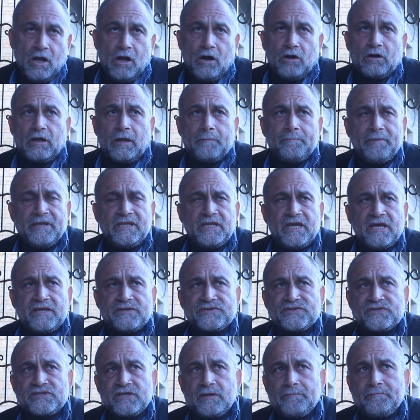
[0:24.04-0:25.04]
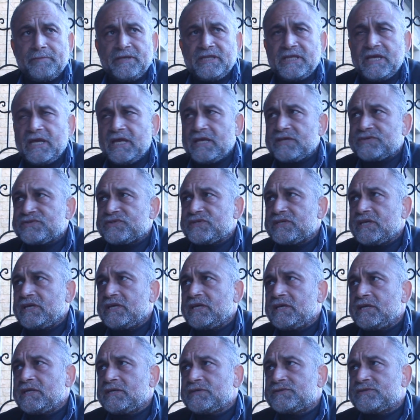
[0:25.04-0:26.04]
Look, BDS
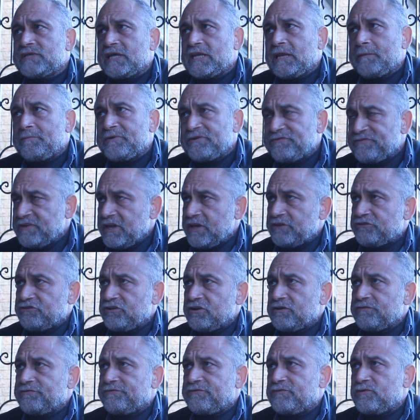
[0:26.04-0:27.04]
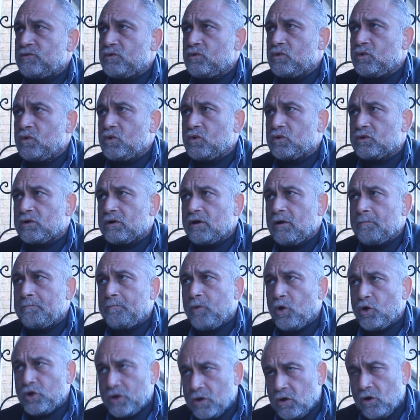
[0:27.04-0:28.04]
is an abbreviation for
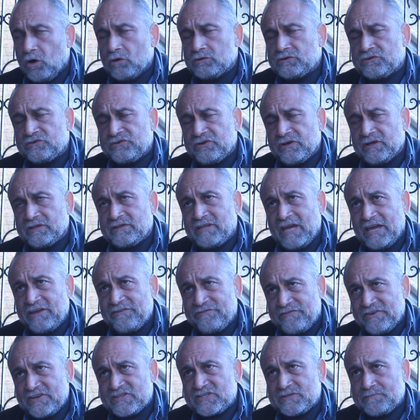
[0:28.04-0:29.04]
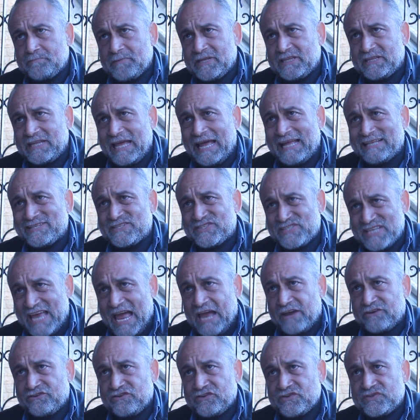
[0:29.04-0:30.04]
Boycott, Divestment and
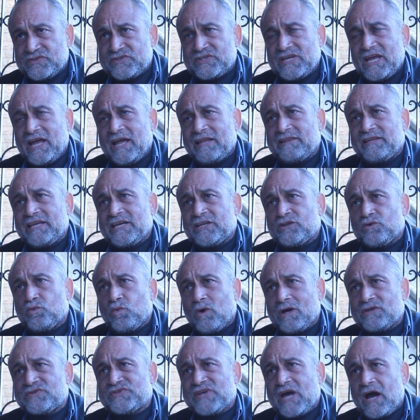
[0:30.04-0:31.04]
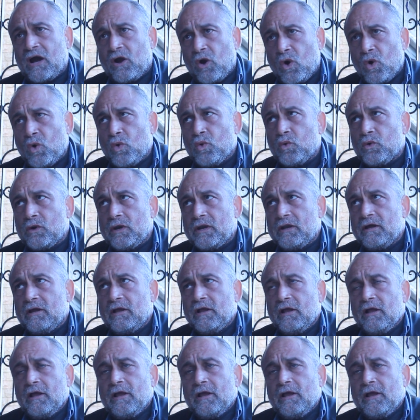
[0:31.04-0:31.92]
Sanctions, and it was a call